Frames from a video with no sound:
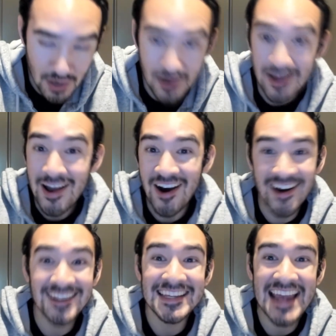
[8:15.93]

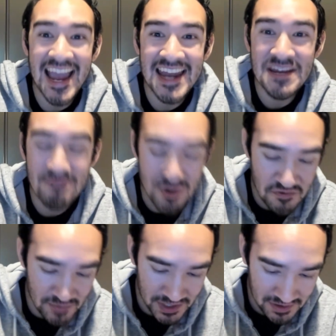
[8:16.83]
Hardly any
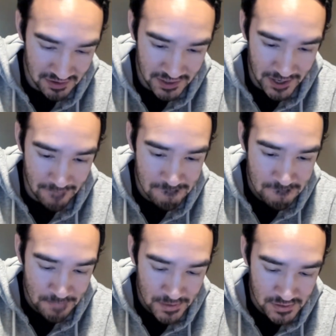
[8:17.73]
movement. Okay.
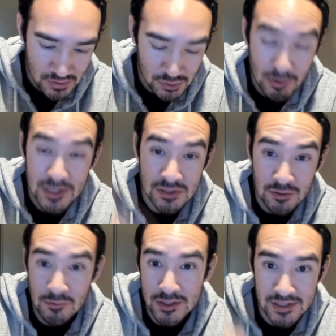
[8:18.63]
So
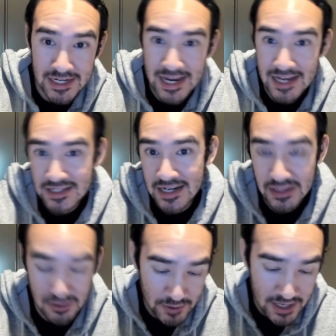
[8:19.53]
22, we took a guess and I
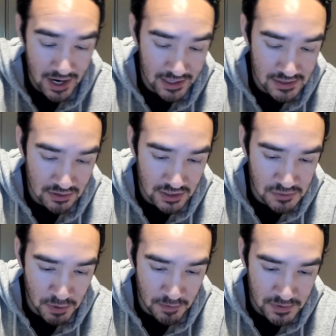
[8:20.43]
think we got it. So
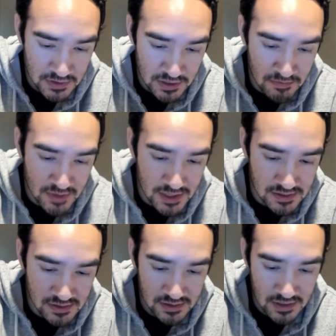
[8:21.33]
let's purposely
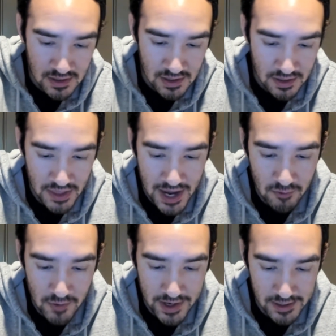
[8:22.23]
miss
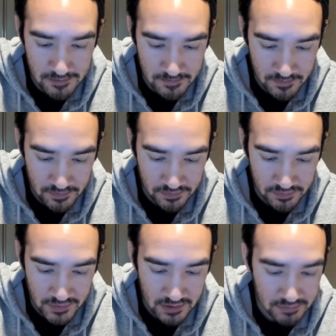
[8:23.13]
that way.
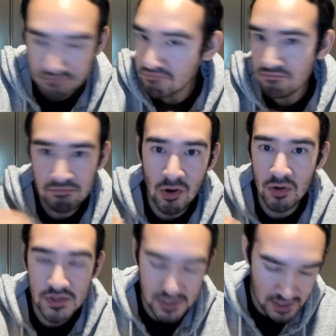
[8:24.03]
The
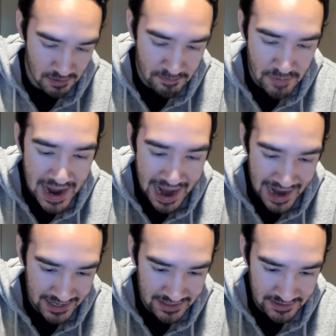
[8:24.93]
ball doesn't come
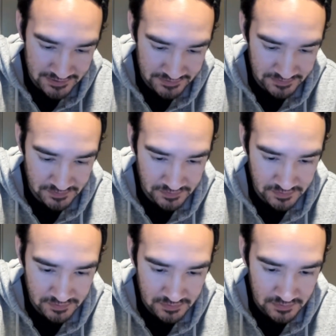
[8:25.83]
back.
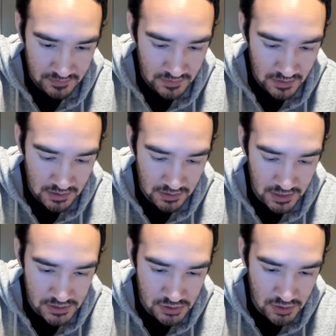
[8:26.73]

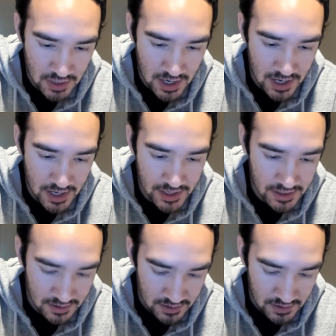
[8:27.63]
Let's
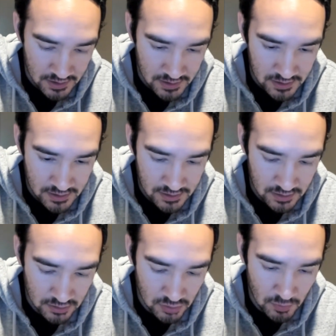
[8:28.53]
try
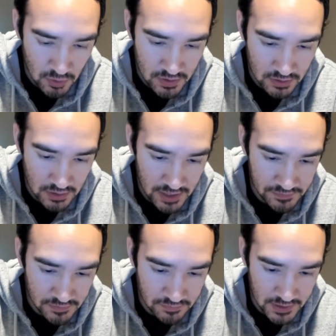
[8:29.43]
a little more to the
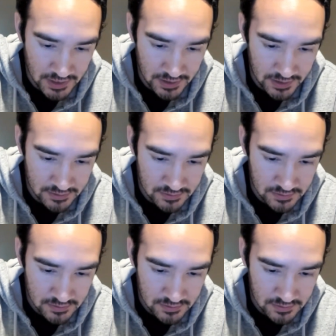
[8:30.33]
left if we can.